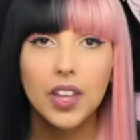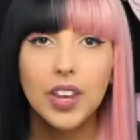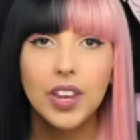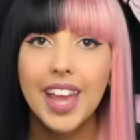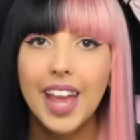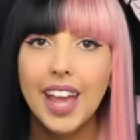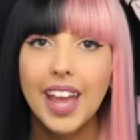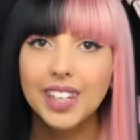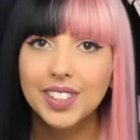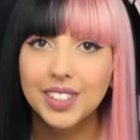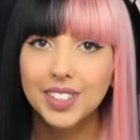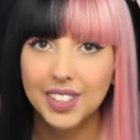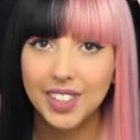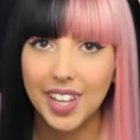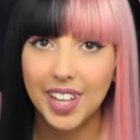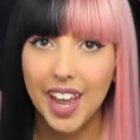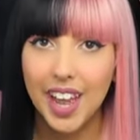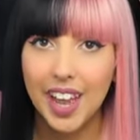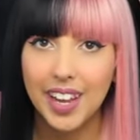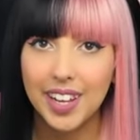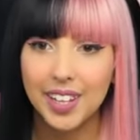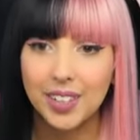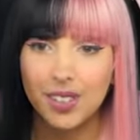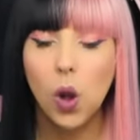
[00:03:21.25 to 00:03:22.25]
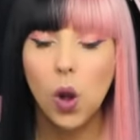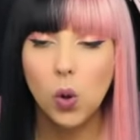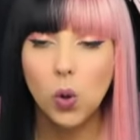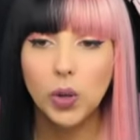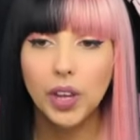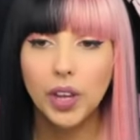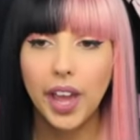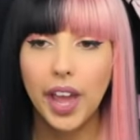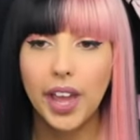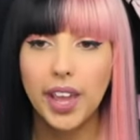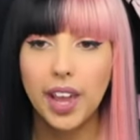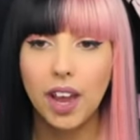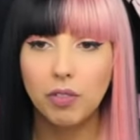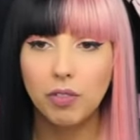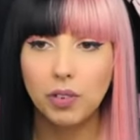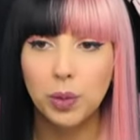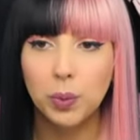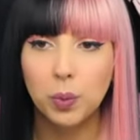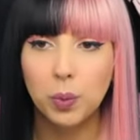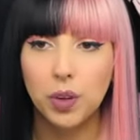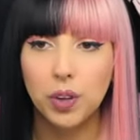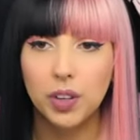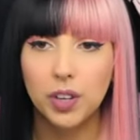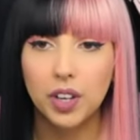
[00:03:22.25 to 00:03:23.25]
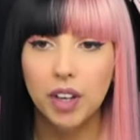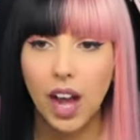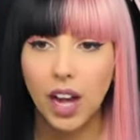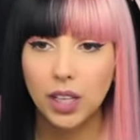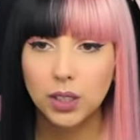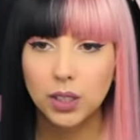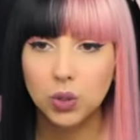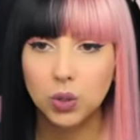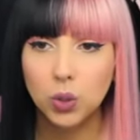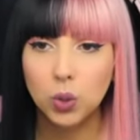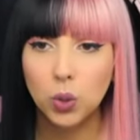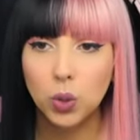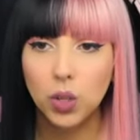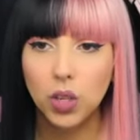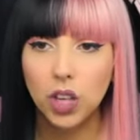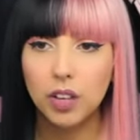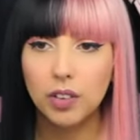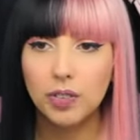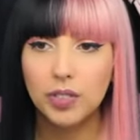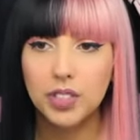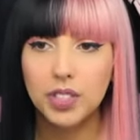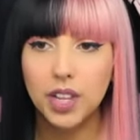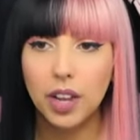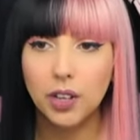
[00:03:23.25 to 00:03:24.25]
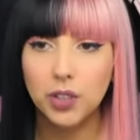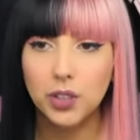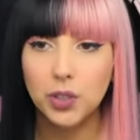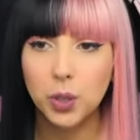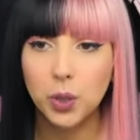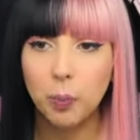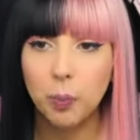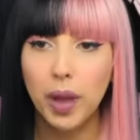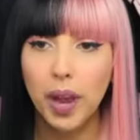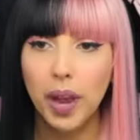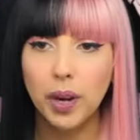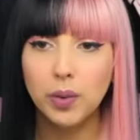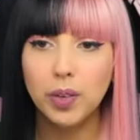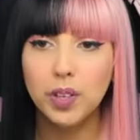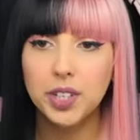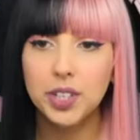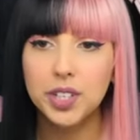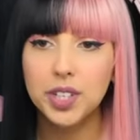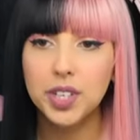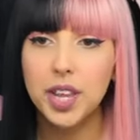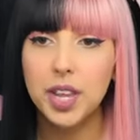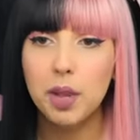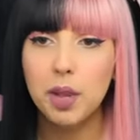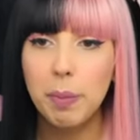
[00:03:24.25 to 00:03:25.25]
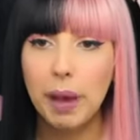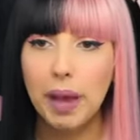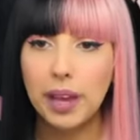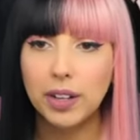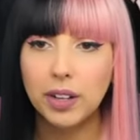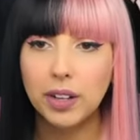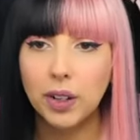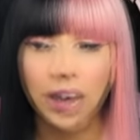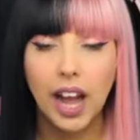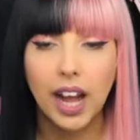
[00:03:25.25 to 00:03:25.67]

The next day. Okay, everyone. Our school have sent your parents an email.